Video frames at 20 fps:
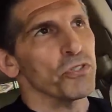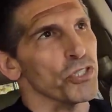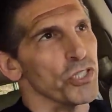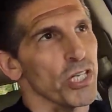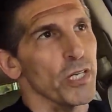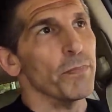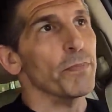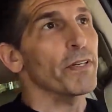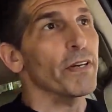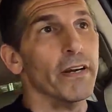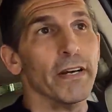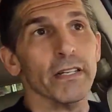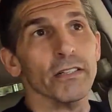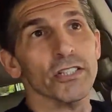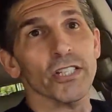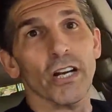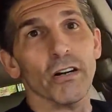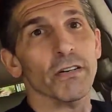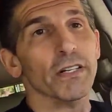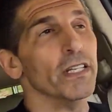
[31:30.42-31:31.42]
Jeep
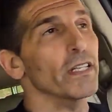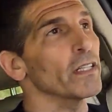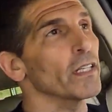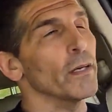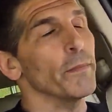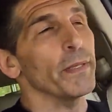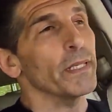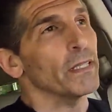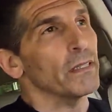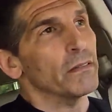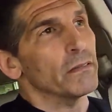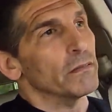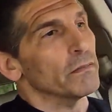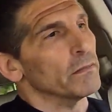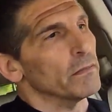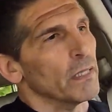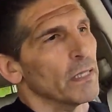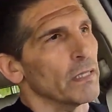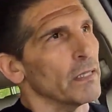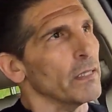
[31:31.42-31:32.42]
Grand Cherokee Limited,
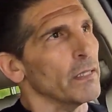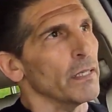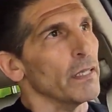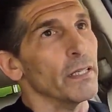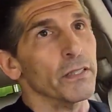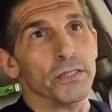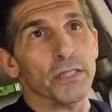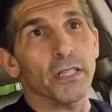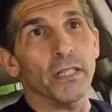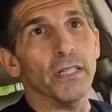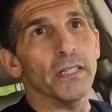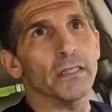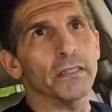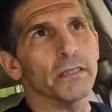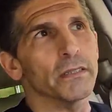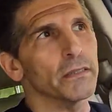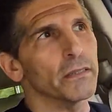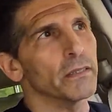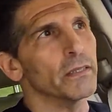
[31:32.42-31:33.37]
it's good.